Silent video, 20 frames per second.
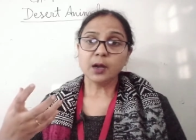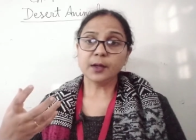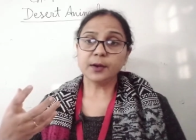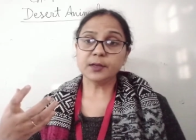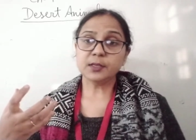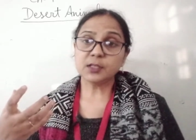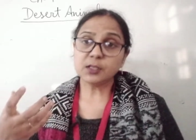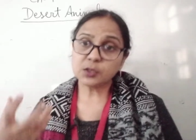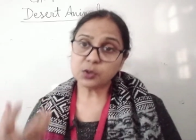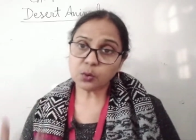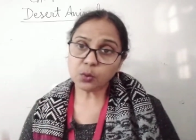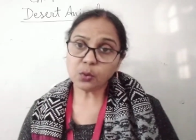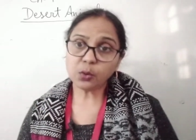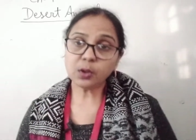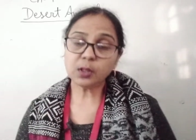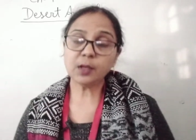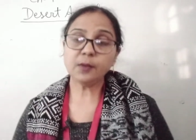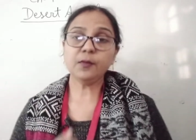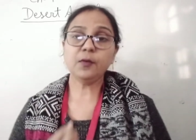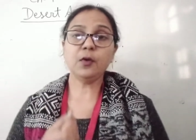
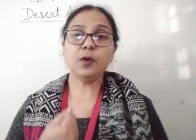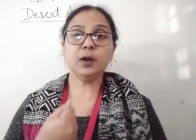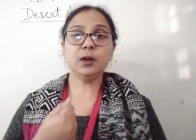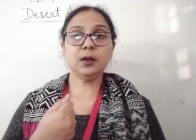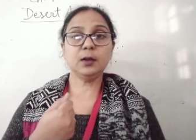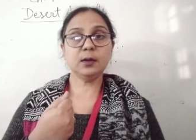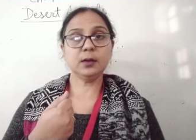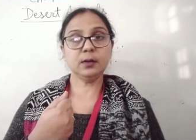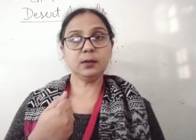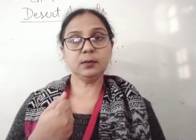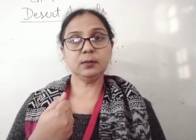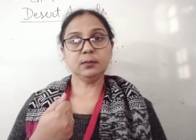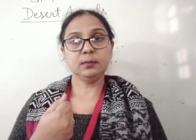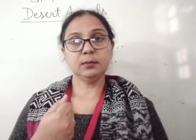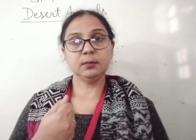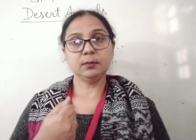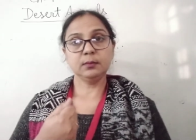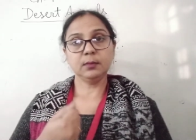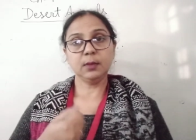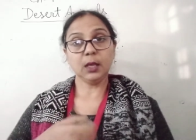restore the water
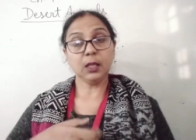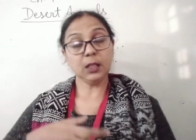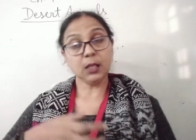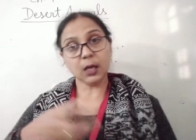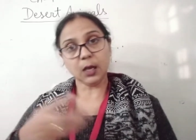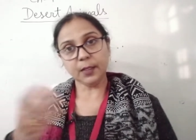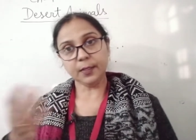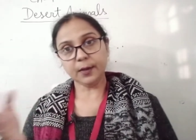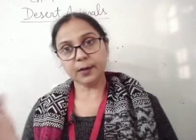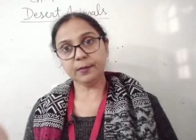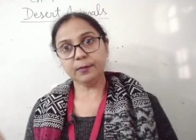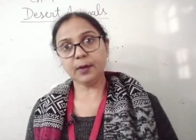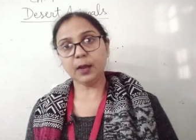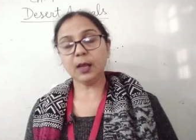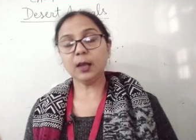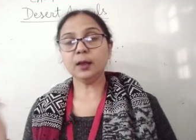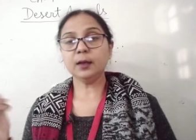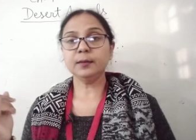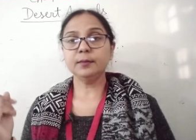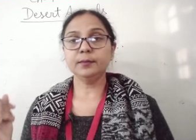in the other
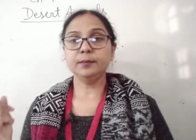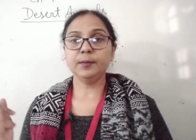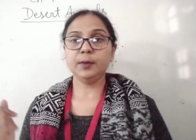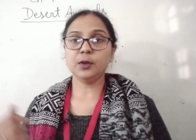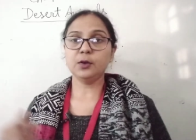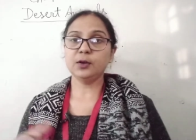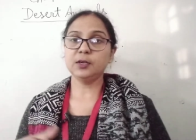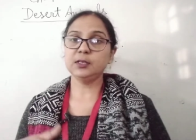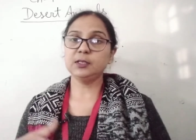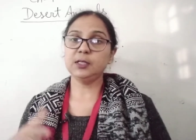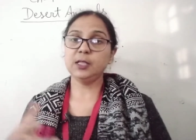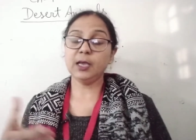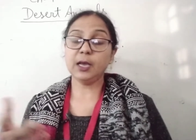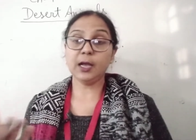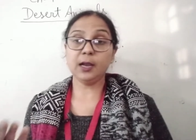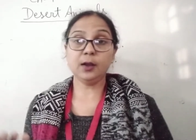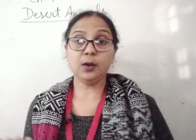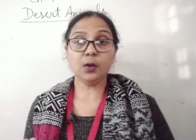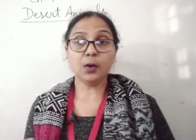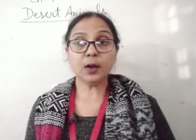way, because they
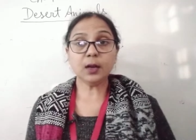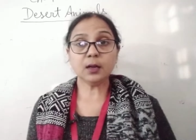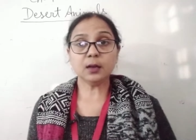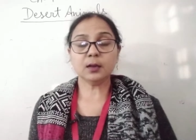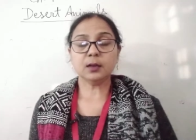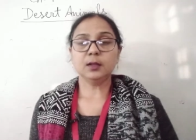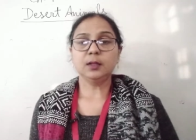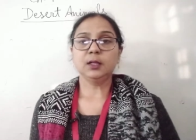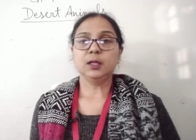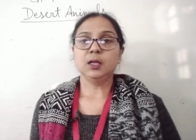are not